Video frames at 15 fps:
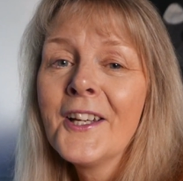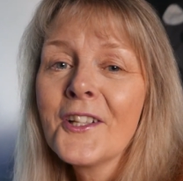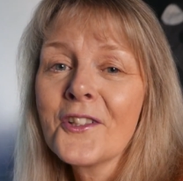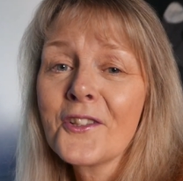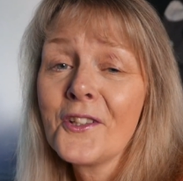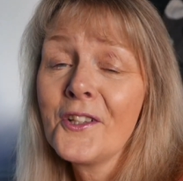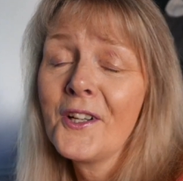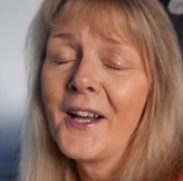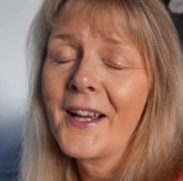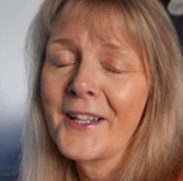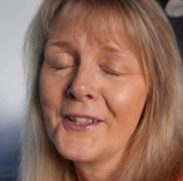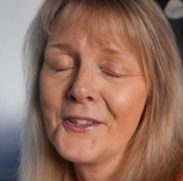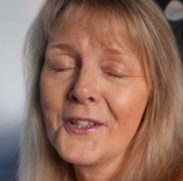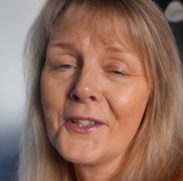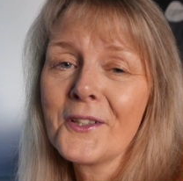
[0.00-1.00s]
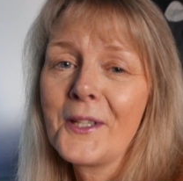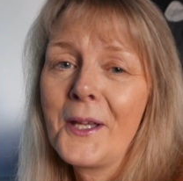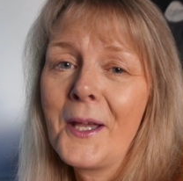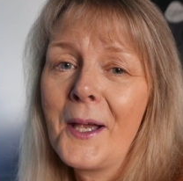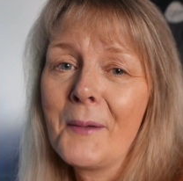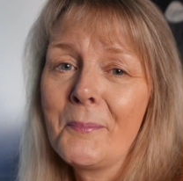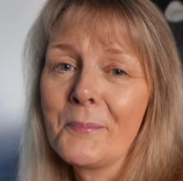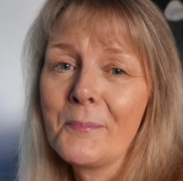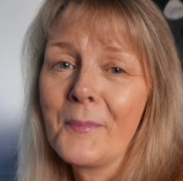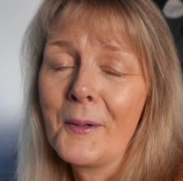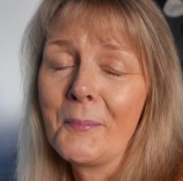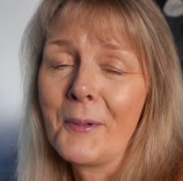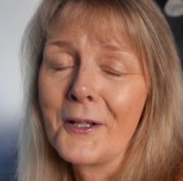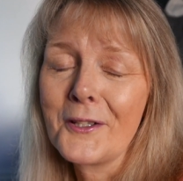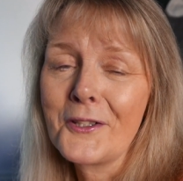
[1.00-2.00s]
so I can only ap
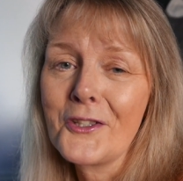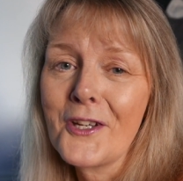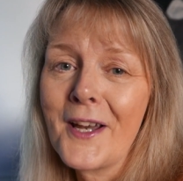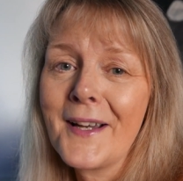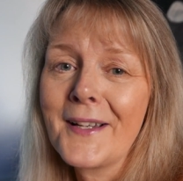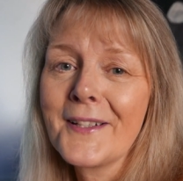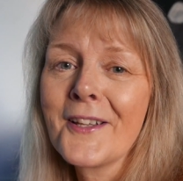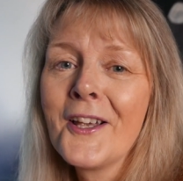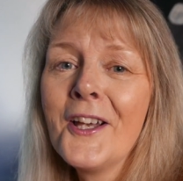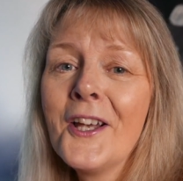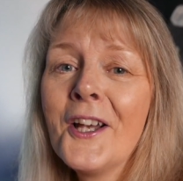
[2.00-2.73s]
apologise